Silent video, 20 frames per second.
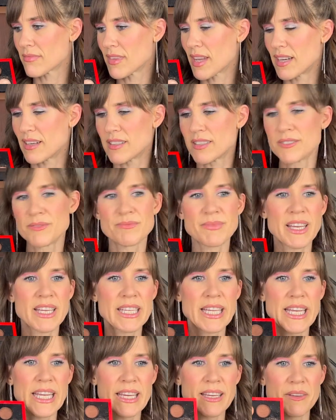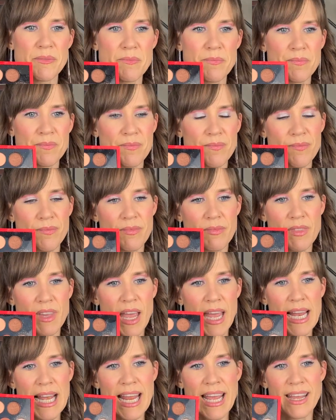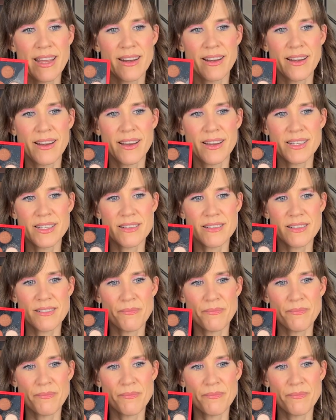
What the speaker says: I don't know, I like it. I like it a lot.